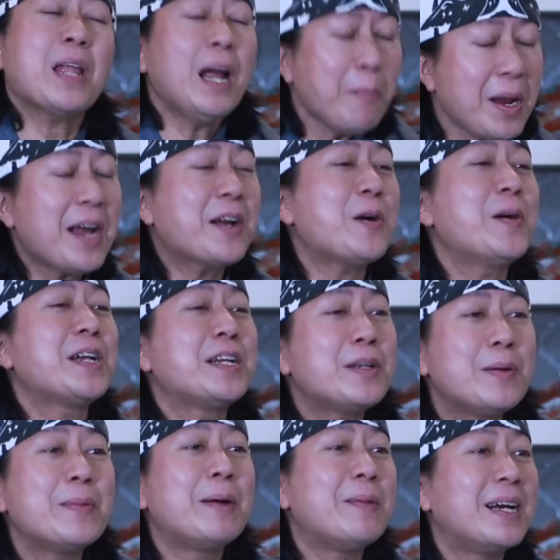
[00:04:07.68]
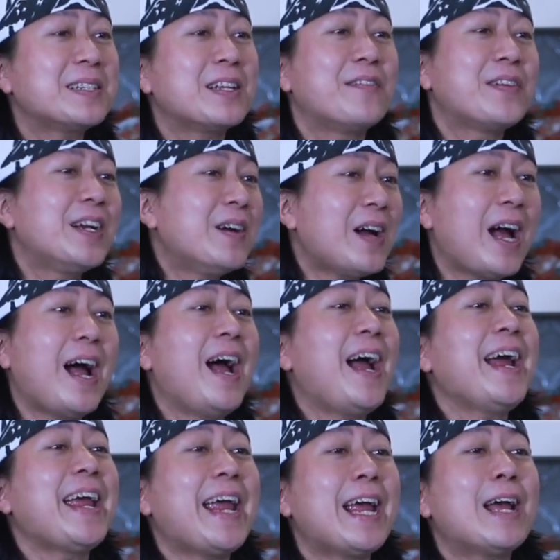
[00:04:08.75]
I'm not going to demean myself. You know,
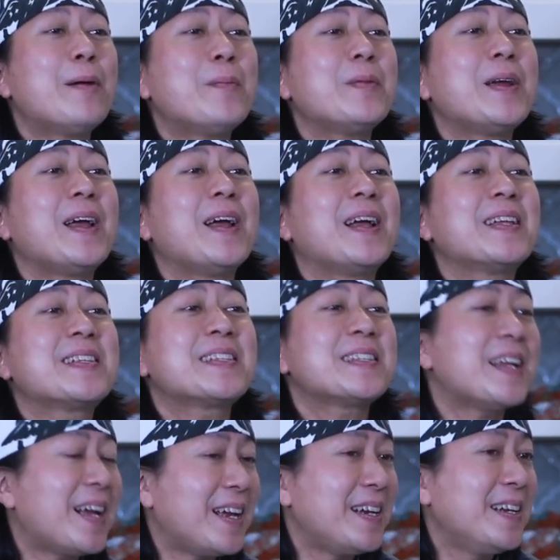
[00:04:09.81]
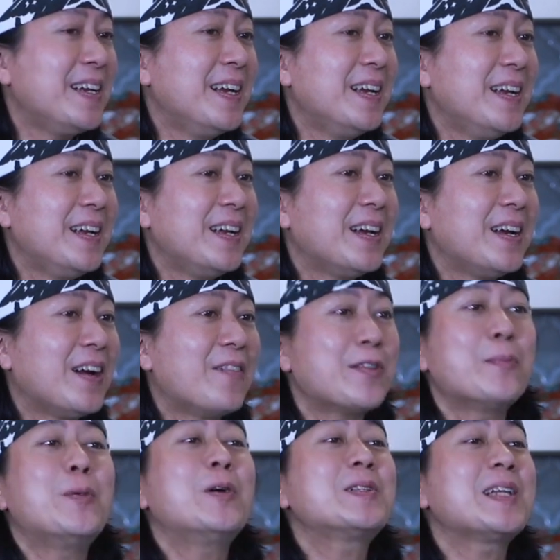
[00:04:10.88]
I am a son of
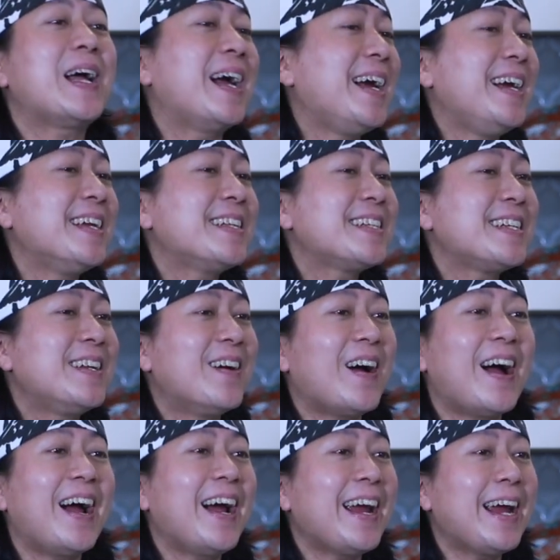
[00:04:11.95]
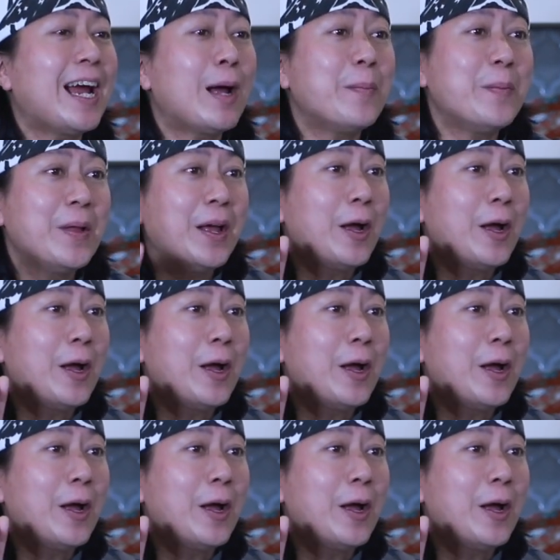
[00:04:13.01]
the Most Highest. You know, I am